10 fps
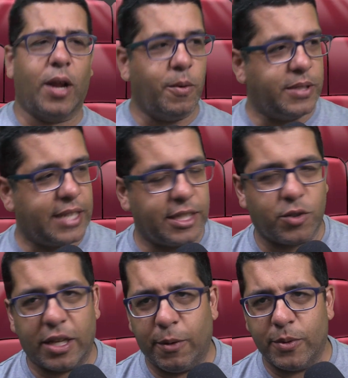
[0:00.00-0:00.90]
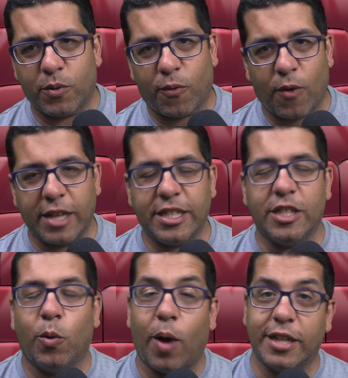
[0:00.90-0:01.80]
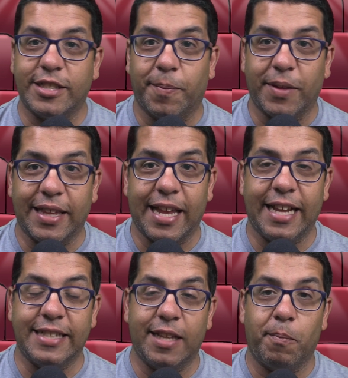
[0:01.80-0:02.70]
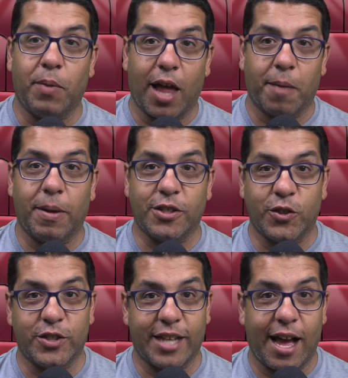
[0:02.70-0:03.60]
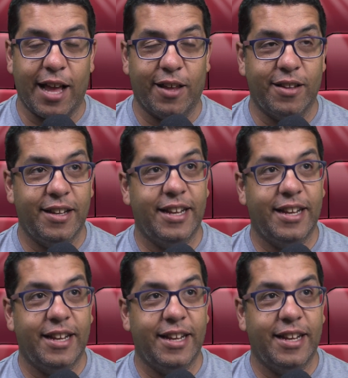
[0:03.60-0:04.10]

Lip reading: And it was refreshing to watch something that isn't blockbuster style,